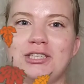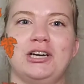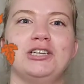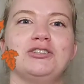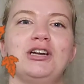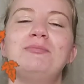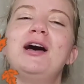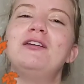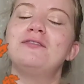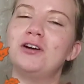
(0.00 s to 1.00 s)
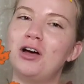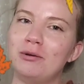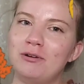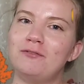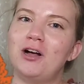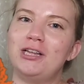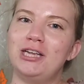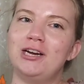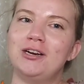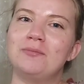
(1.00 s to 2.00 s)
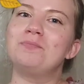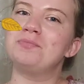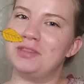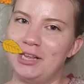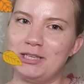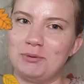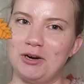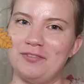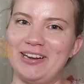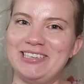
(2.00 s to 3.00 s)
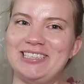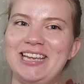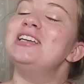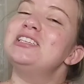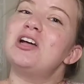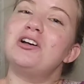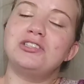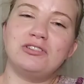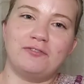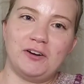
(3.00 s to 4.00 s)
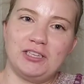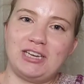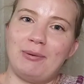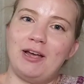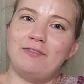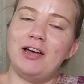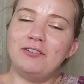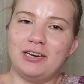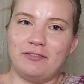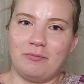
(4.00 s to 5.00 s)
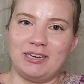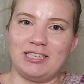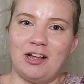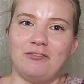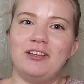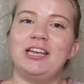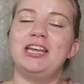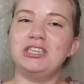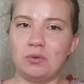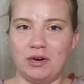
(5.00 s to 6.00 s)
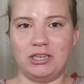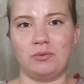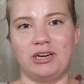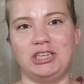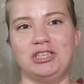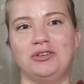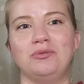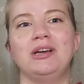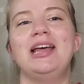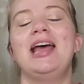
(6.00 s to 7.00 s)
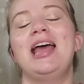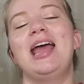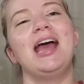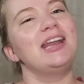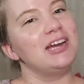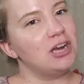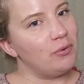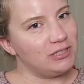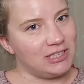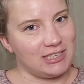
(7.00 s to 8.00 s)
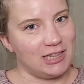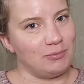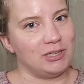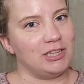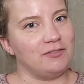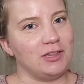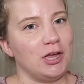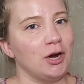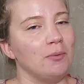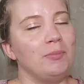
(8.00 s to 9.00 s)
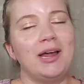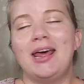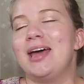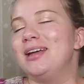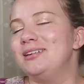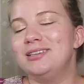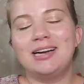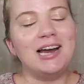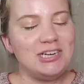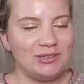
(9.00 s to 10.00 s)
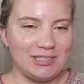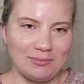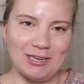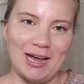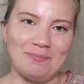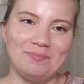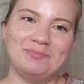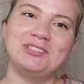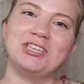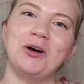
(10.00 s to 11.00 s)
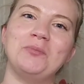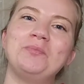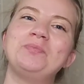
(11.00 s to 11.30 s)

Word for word: the country, but for autumn and fall here, it's perfect. This is also the first top I've ever knit for myself in 2022. And I know it's the 10th month of the year, but hey, you gotta do it sometime. So